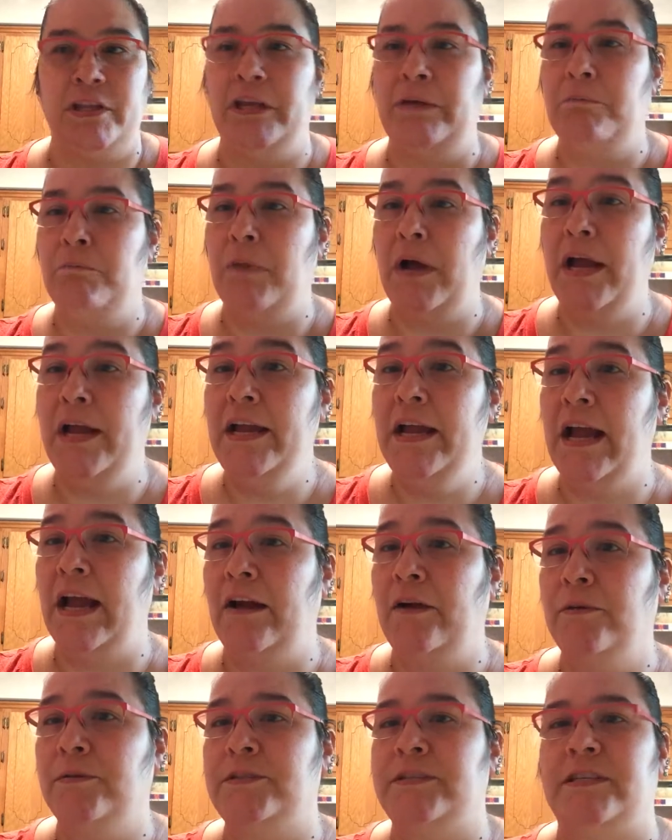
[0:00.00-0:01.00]
In my
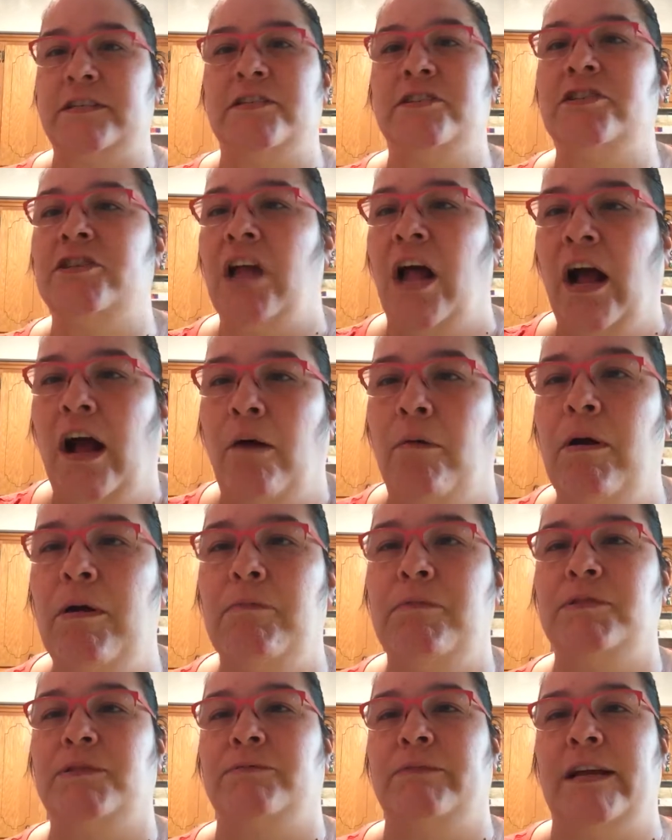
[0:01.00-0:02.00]
house, that's just how I
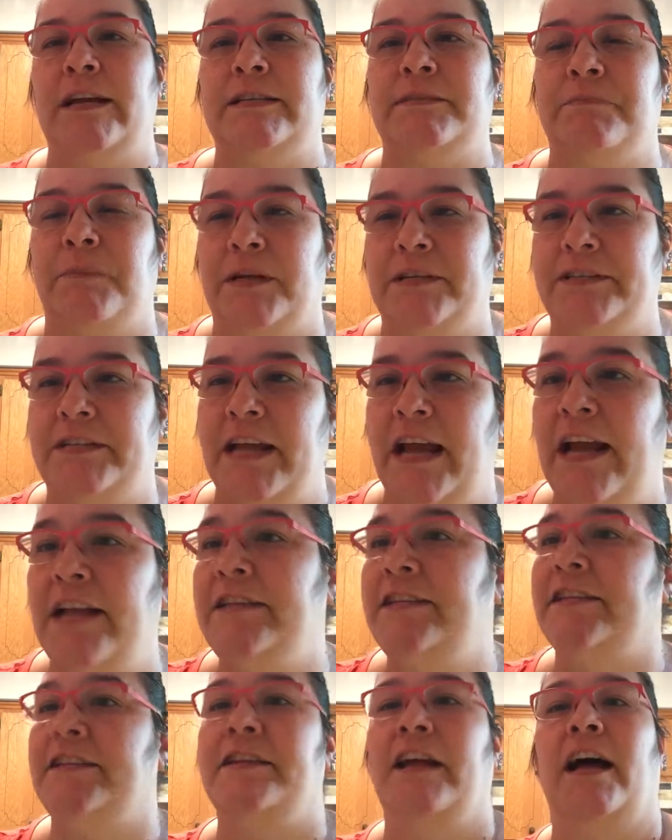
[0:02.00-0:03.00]
was raised. My
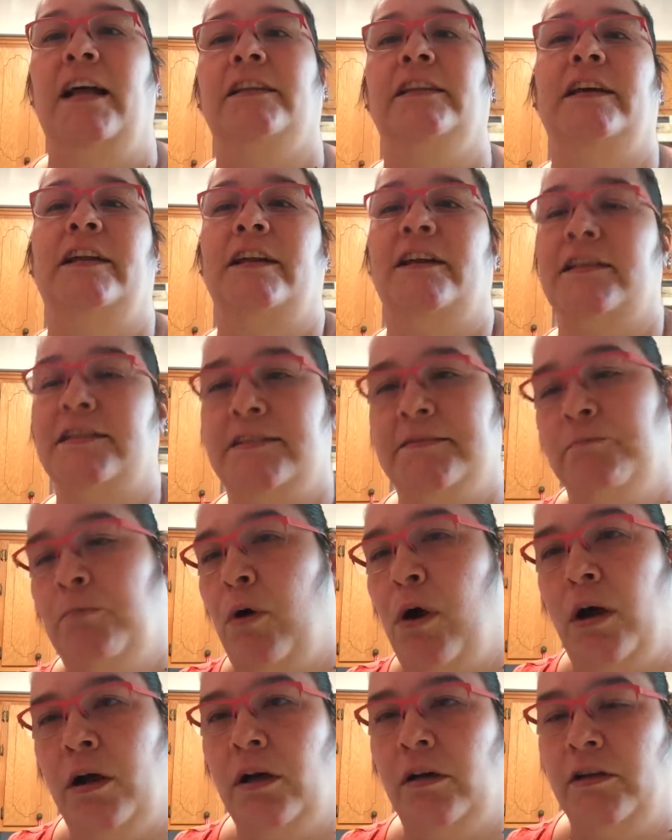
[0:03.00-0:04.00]
dad did not let us
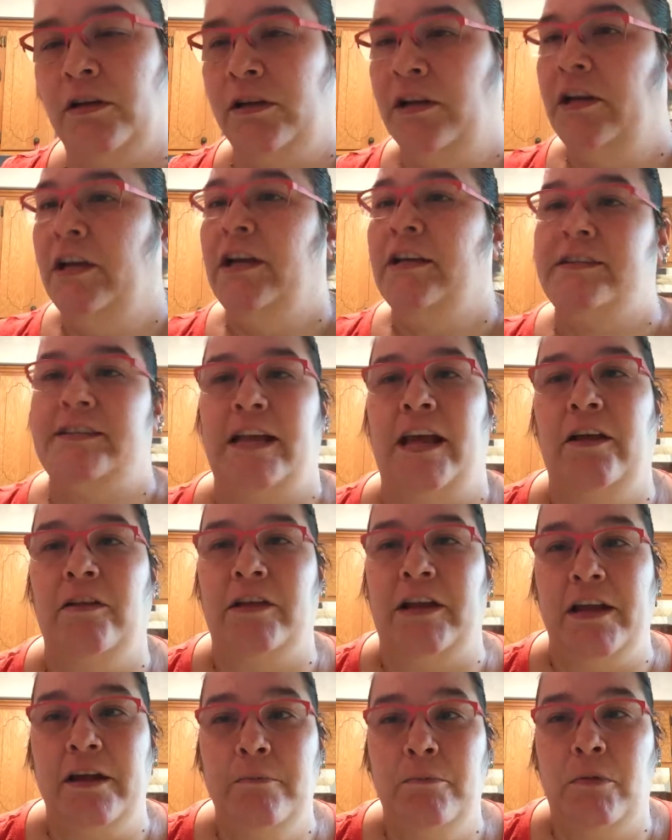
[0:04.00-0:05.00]
walk tell
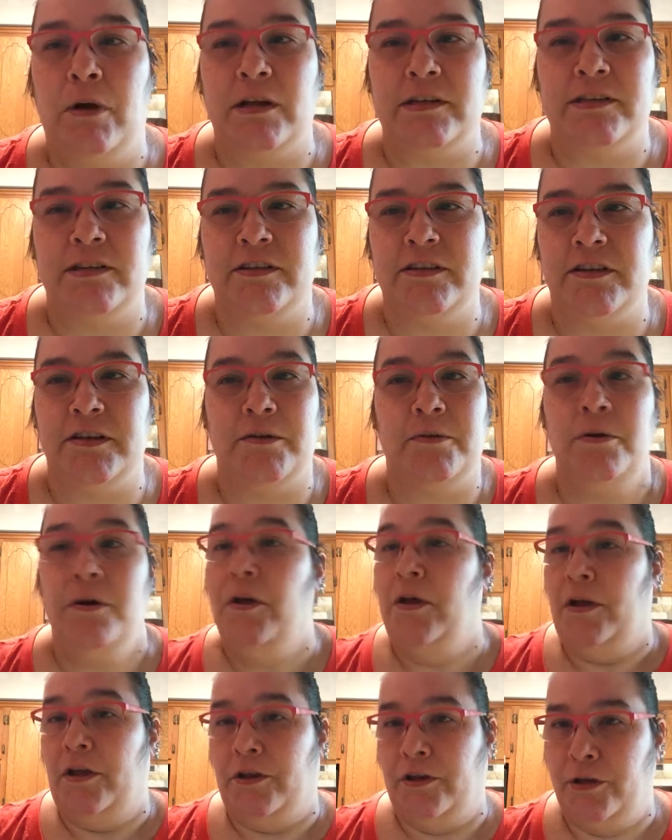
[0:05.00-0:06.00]
him what to do.
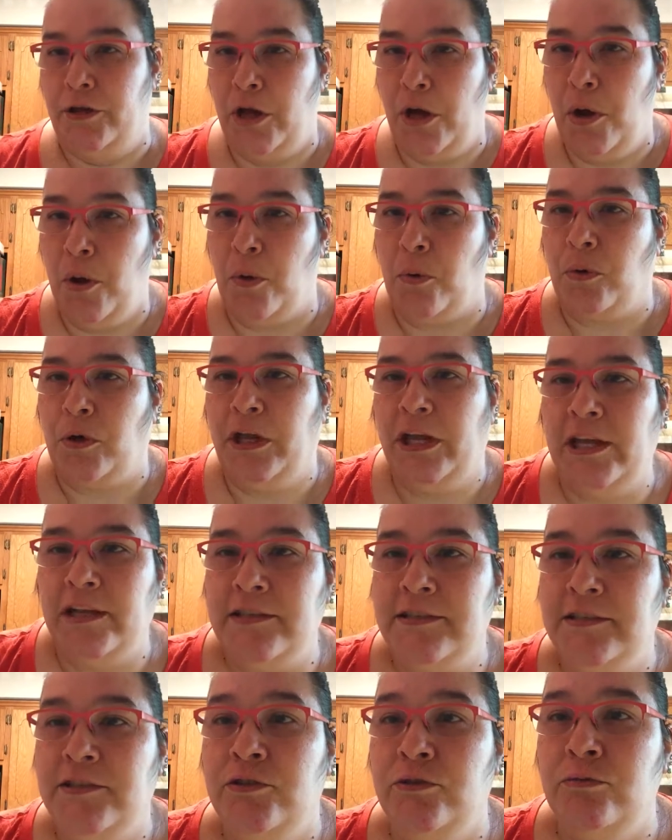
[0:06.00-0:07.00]
No,
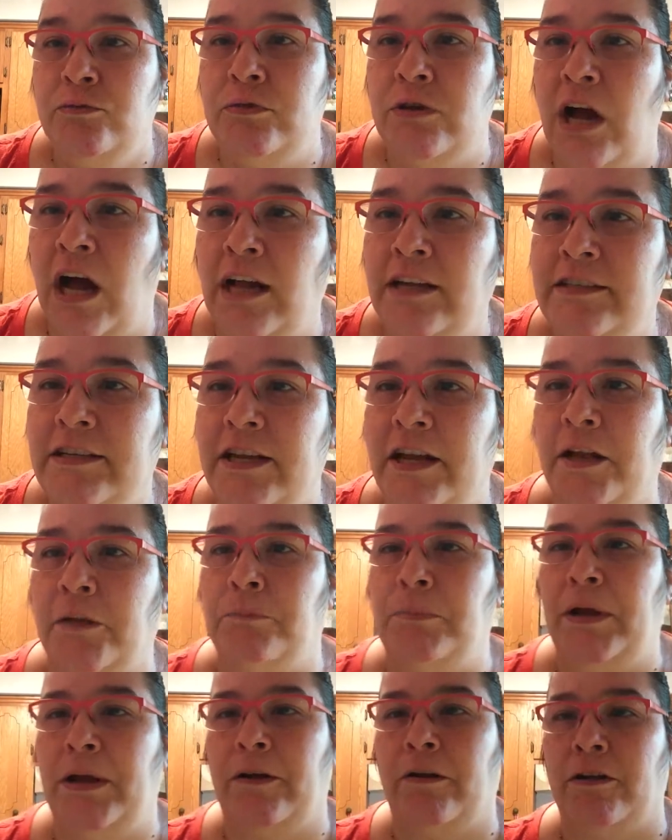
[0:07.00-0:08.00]
kids do not tell
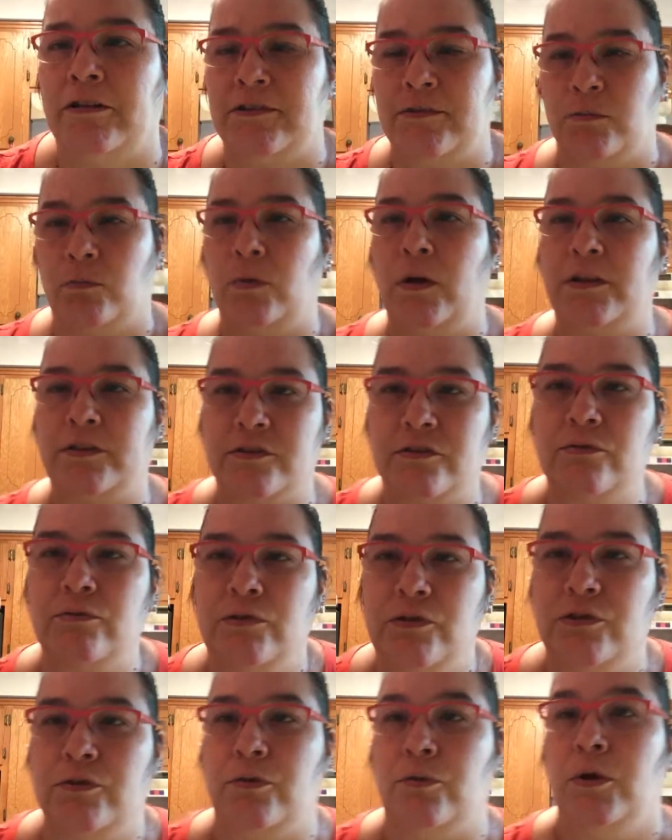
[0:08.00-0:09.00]
parents what to
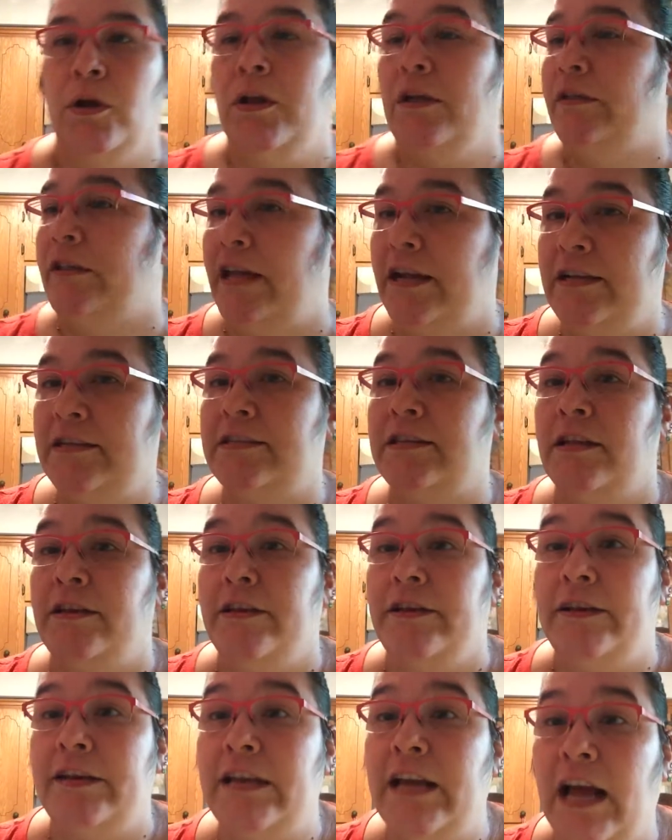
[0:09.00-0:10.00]
do. That is
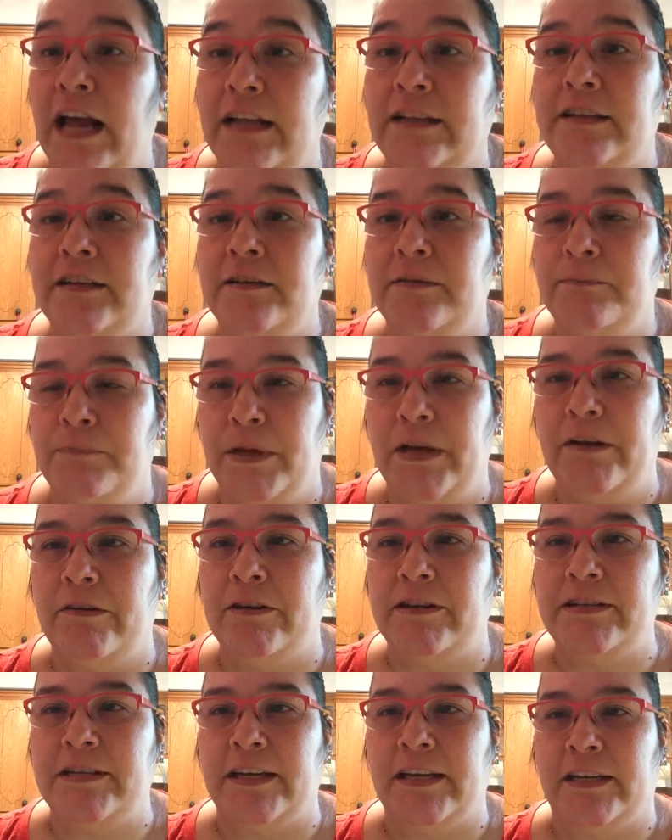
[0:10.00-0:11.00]
not
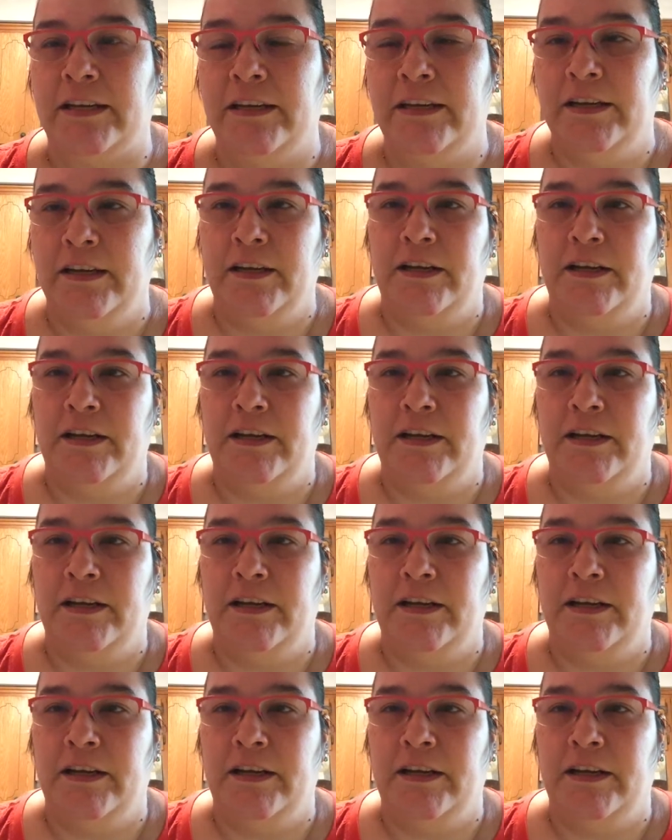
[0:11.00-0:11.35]
parenting.